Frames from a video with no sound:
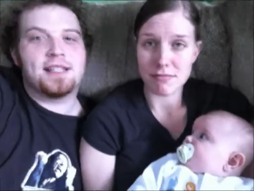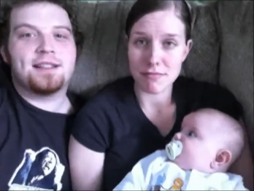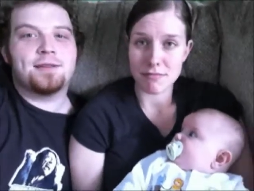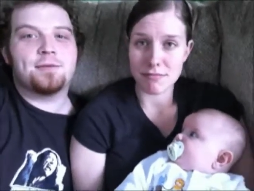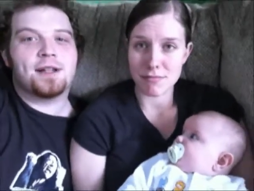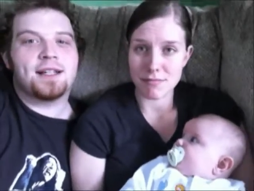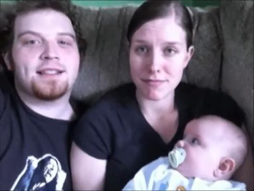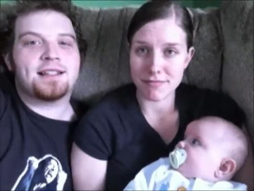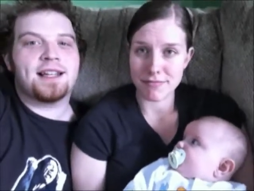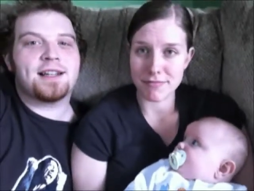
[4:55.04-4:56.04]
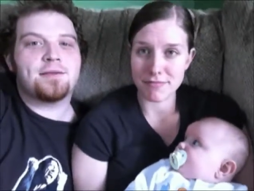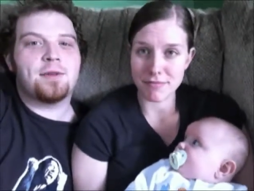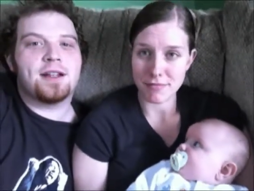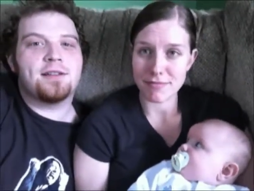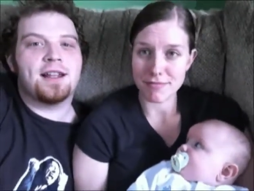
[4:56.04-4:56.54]
Speaker 1: and what it's like and
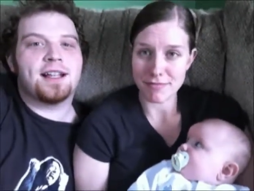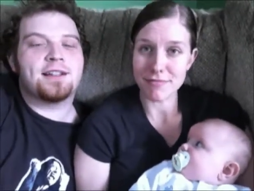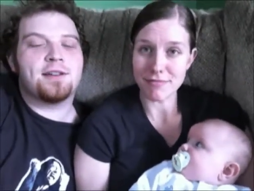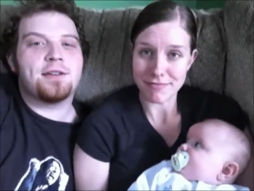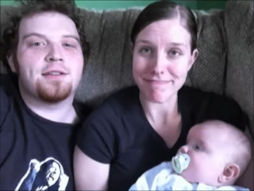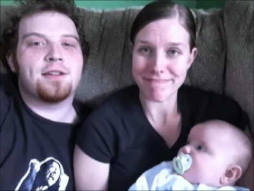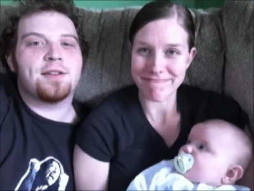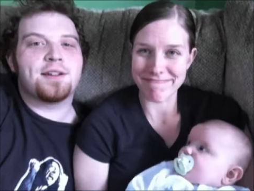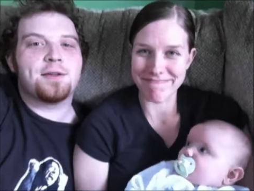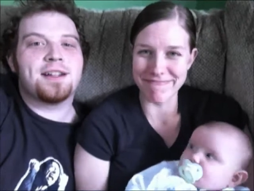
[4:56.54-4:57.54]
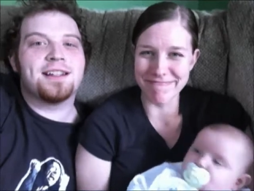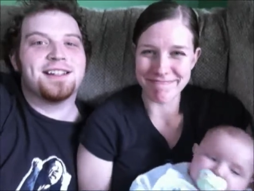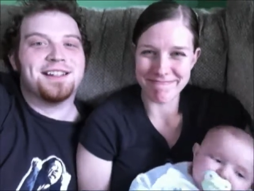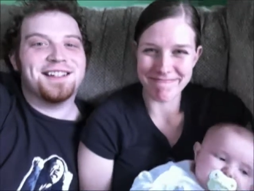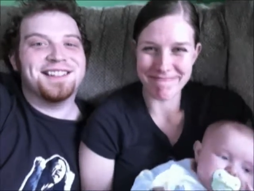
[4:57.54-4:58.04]
what you like do, doing to it.